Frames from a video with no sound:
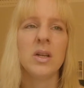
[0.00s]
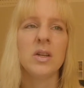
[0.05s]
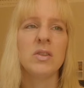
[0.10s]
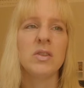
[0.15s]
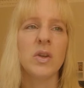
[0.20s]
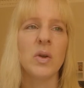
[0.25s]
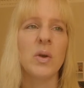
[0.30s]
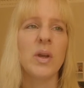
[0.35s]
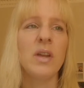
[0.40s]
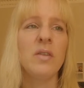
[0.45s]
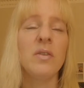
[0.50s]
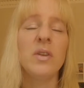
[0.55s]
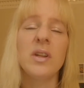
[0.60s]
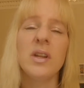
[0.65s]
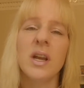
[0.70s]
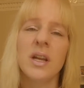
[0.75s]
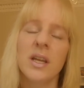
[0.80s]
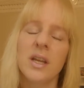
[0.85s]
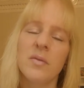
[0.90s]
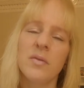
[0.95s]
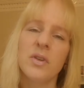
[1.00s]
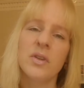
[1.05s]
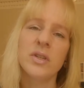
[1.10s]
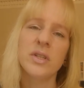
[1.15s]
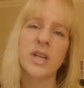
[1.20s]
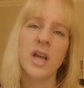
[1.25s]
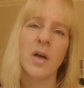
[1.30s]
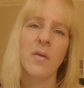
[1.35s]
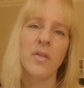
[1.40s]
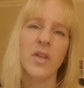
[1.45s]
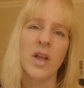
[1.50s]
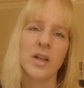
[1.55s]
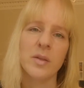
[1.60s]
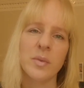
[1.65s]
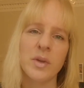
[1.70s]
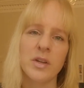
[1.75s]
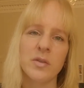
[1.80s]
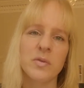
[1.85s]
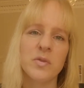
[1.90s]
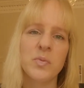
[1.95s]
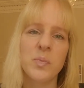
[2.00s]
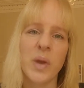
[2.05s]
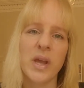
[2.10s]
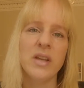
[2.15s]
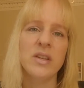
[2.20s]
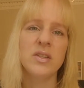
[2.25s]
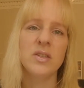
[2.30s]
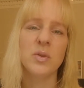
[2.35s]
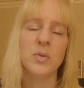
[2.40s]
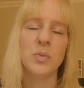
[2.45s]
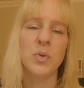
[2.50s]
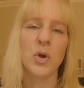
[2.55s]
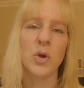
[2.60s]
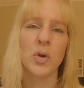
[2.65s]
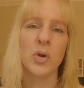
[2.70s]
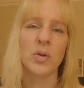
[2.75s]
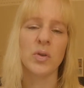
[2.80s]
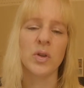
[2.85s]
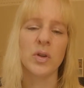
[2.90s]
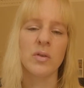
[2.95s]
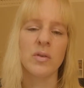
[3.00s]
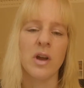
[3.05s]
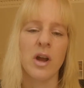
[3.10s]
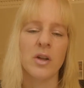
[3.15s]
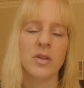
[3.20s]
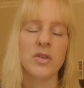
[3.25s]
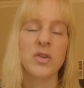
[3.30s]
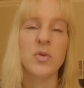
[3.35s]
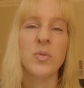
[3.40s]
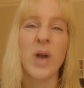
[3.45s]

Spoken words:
So if you then give yourself that bit of space to work on the grant,